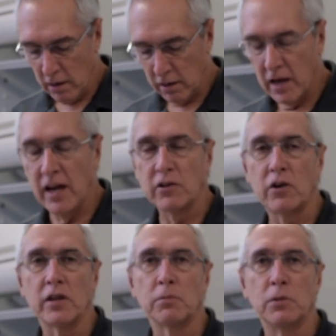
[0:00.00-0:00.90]

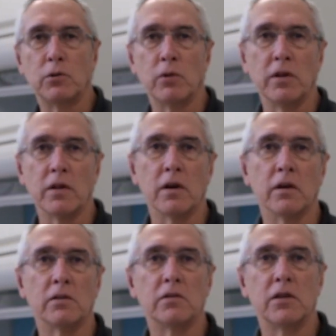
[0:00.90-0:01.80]
contrast between
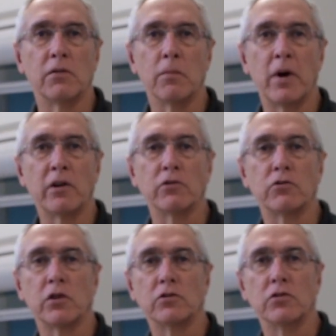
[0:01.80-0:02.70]
the different
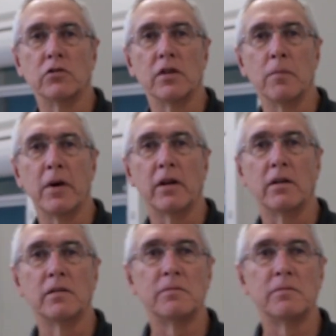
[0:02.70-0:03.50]
microstructures in the metal.